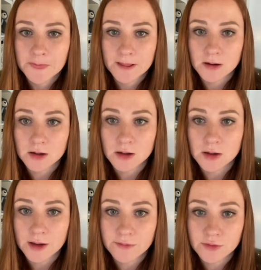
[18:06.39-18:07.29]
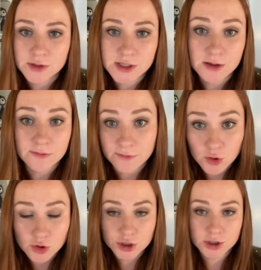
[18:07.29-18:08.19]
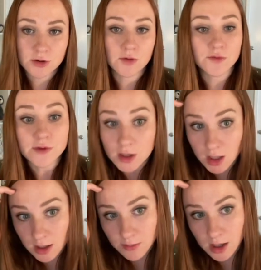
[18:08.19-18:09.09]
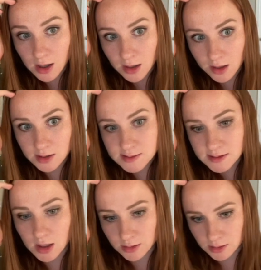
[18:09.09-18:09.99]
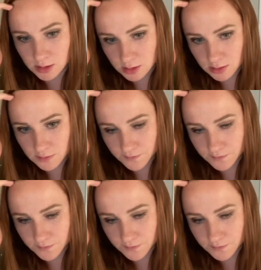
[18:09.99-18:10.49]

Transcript: everyday version of the name Alexander.